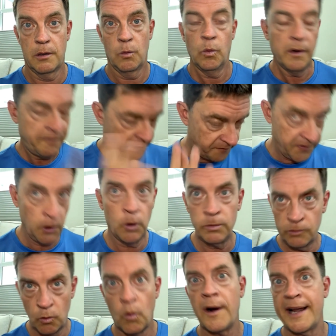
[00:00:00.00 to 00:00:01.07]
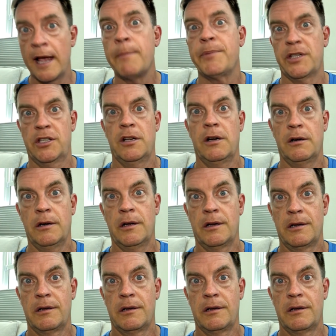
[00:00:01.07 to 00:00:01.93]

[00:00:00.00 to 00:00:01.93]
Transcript: We filmed 1 episode.